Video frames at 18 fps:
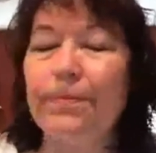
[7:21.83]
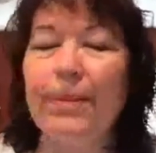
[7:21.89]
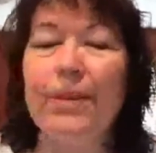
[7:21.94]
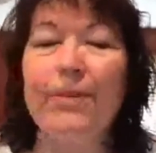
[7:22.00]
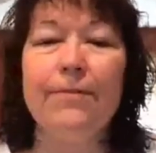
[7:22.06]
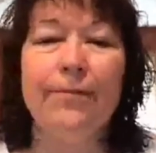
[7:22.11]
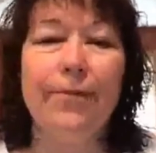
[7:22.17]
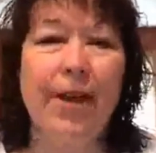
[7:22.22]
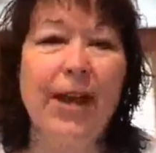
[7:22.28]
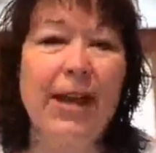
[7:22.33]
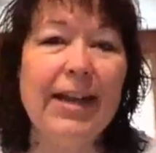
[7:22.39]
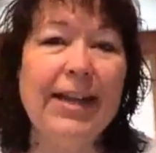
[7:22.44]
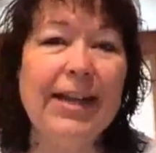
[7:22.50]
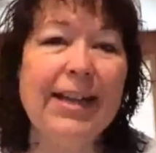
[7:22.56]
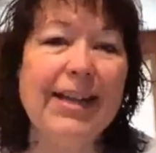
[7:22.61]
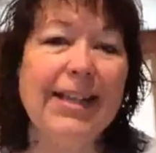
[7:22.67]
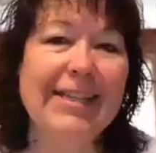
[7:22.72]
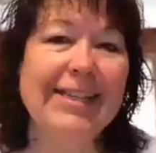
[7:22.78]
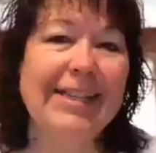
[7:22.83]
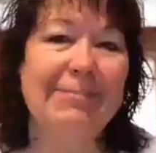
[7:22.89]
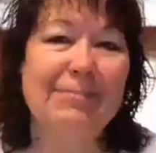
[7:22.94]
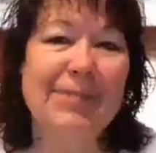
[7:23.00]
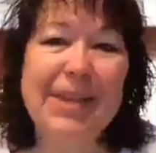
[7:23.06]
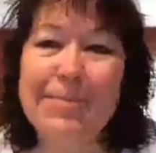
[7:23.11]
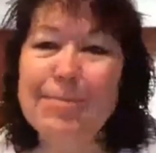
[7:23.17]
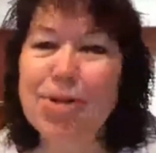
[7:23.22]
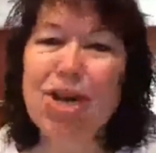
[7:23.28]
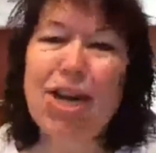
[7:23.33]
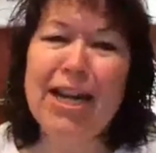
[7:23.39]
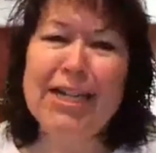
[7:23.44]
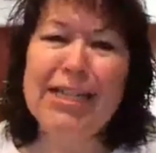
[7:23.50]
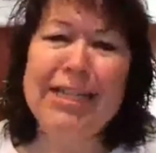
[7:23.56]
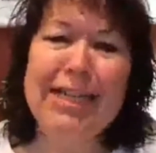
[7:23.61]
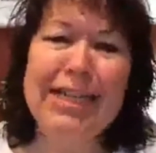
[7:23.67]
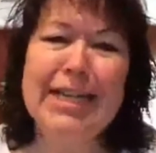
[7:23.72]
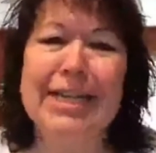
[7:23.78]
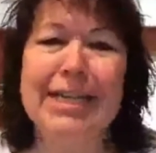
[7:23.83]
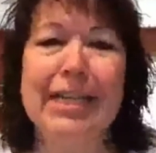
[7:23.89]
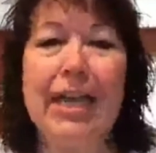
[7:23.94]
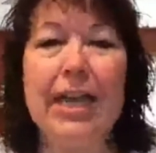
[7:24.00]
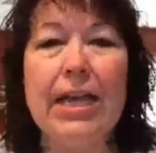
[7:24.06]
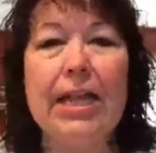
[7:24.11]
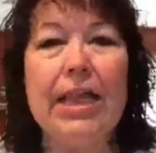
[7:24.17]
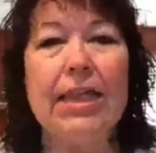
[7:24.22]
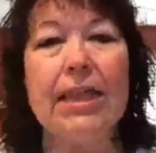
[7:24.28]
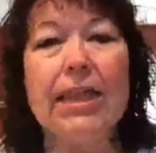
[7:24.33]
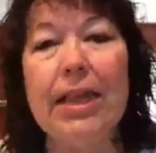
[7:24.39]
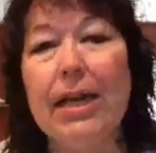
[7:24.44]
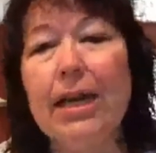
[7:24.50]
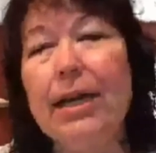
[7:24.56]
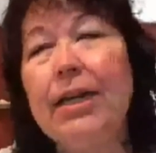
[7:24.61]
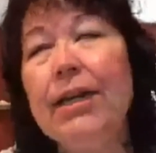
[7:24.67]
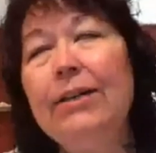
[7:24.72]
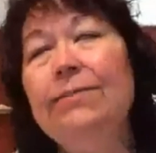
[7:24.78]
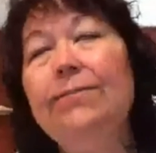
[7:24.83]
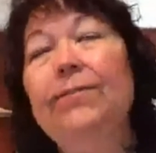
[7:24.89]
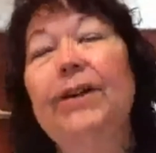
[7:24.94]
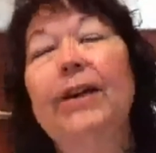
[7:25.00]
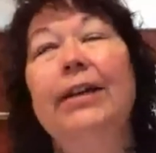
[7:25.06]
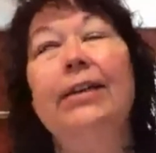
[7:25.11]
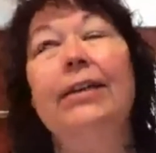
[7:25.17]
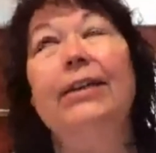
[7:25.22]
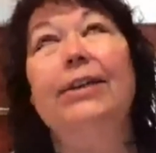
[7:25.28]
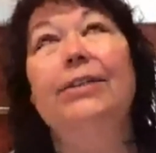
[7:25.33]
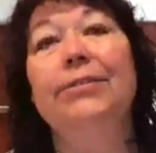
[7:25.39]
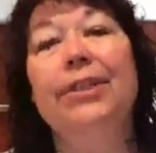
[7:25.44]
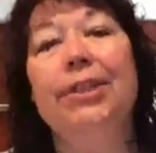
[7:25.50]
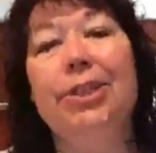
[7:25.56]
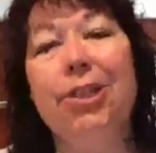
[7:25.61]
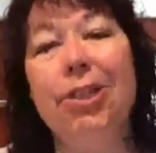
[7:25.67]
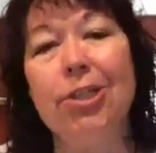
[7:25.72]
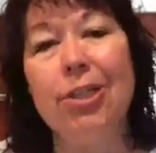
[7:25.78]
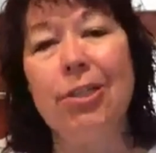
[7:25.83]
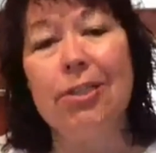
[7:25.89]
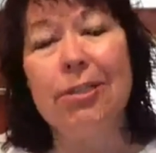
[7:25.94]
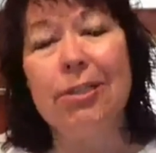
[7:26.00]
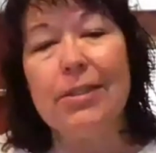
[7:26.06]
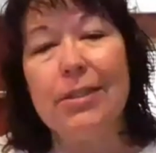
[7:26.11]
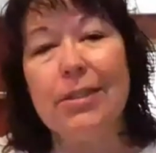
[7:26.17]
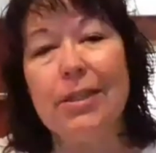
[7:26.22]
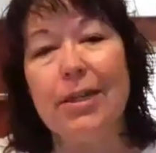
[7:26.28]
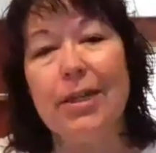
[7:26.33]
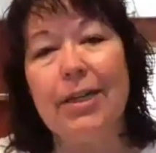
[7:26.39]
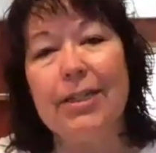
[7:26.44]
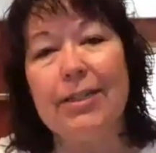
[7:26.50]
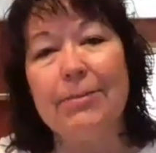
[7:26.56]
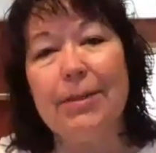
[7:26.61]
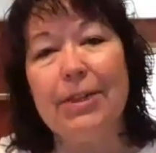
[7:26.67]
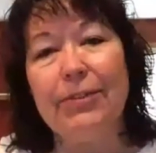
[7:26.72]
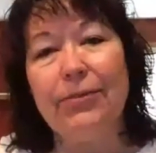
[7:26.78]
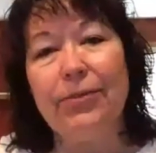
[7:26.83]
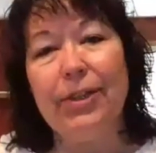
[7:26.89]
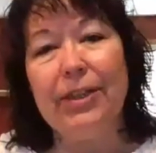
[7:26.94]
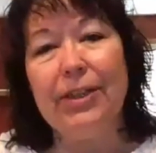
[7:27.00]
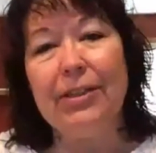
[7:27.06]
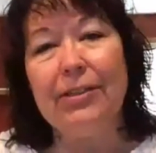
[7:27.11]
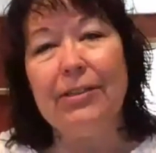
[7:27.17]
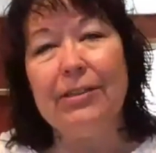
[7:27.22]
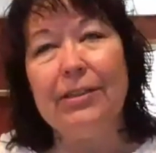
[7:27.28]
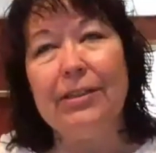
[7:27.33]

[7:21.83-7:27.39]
Friday, September 18th, love finally returns to the cosmic field.